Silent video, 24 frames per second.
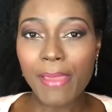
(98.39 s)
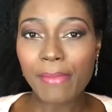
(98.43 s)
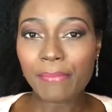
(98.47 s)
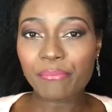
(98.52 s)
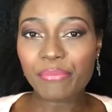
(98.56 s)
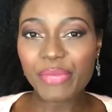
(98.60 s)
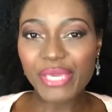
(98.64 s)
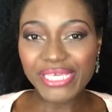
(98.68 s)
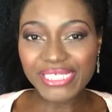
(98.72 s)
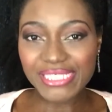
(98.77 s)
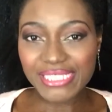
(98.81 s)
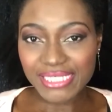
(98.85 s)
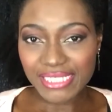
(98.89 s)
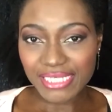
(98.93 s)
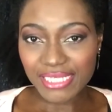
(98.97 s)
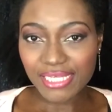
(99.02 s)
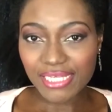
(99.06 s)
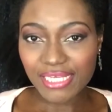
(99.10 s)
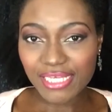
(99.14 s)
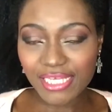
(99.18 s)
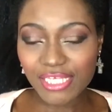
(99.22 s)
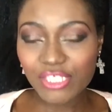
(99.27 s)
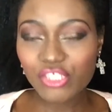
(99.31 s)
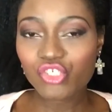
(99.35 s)

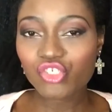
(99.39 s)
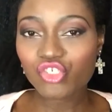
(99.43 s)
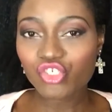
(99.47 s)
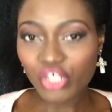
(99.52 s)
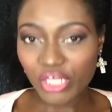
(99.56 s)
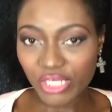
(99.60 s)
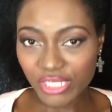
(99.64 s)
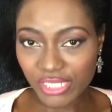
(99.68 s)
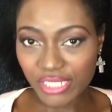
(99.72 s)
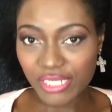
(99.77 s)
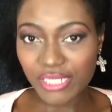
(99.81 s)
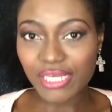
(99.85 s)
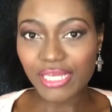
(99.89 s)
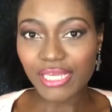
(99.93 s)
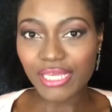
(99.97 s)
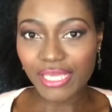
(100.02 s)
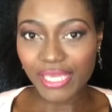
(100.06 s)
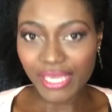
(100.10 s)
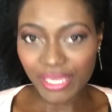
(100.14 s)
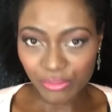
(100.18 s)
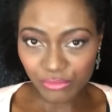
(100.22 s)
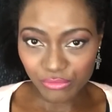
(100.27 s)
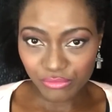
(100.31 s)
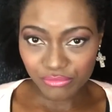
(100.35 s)
basic checking
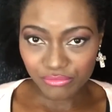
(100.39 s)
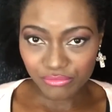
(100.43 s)
account.